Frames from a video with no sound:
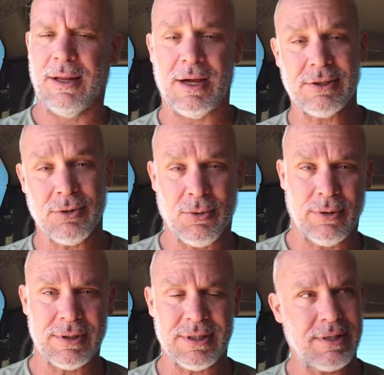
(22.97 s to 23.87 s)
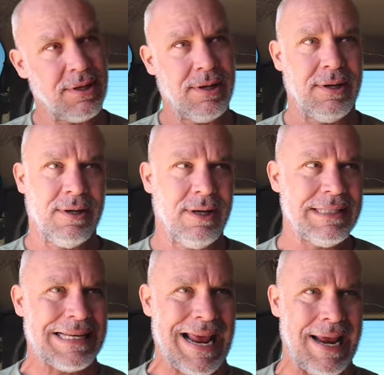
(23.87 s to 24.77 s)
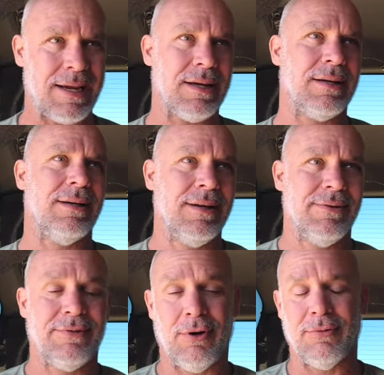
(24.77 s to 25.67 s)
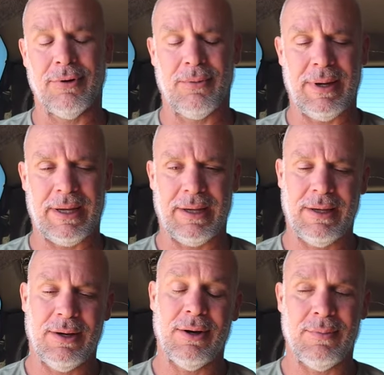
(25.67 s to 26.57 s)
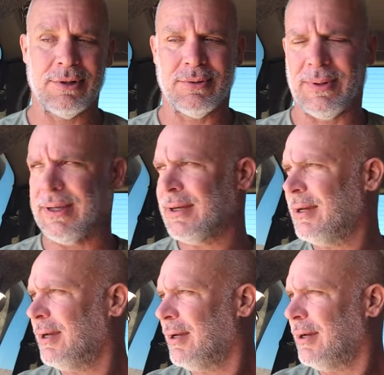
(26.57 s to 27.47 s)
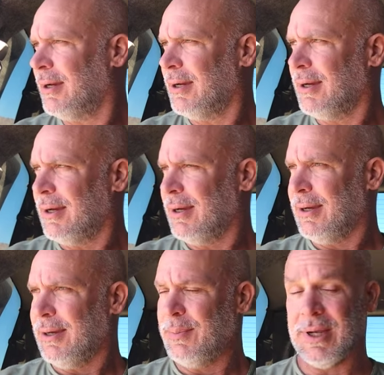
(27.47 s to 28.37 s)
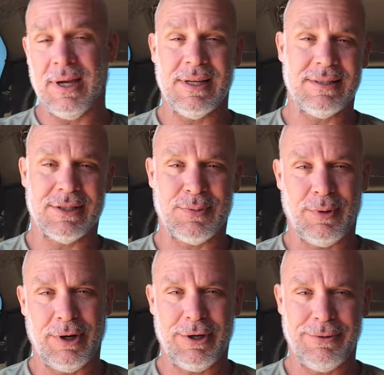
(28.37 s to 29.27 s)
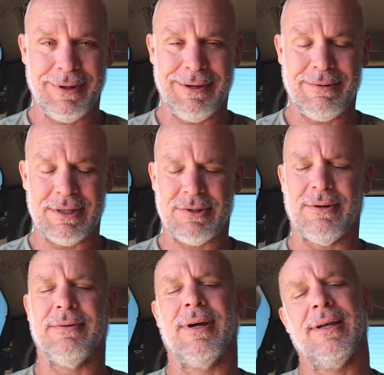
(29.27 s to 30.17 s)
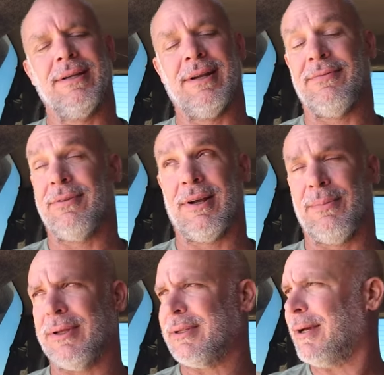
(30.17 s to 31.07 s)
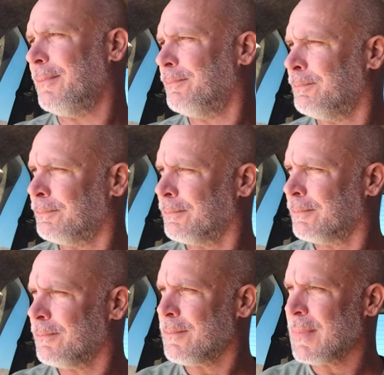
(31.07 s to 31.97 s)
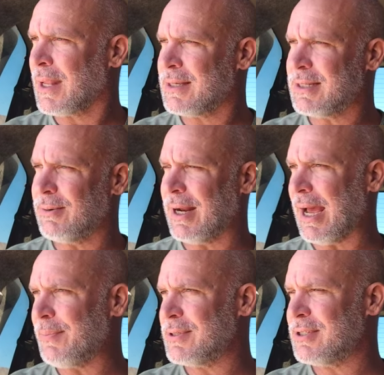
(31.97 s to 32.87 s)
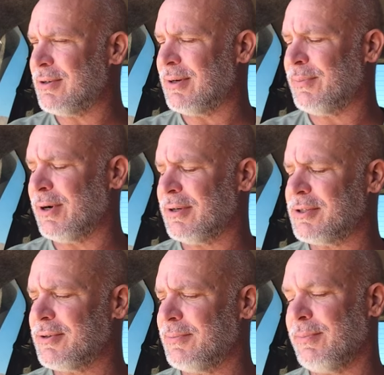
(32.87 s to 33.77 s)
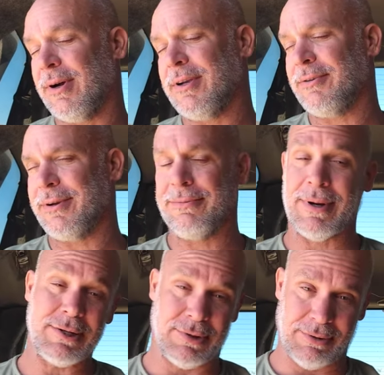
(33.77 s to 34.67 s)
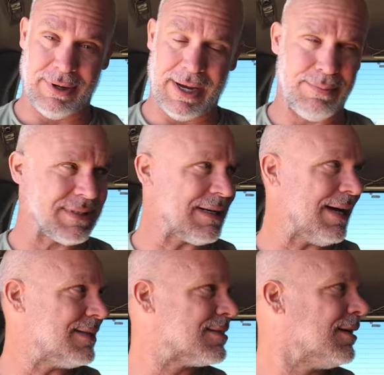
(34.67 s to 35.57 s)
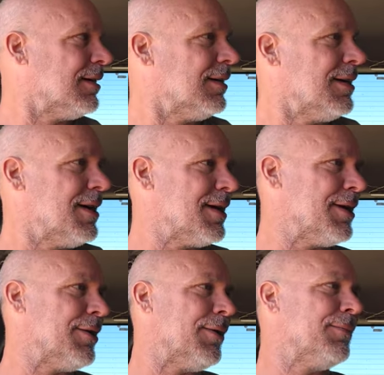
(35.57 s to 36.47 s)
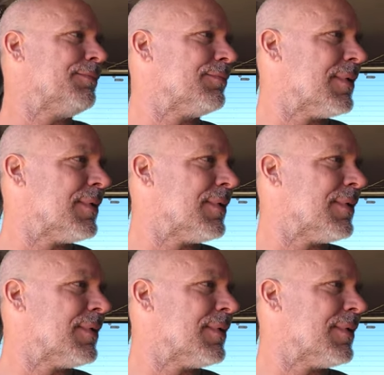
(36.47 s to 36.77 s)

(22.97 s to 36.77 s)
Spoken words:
Lost Horse Tank for over a week, almost a week, because it's Mercury retrograde, and I forgot about that. See, what happens during Mercury retrograde, besides, you know,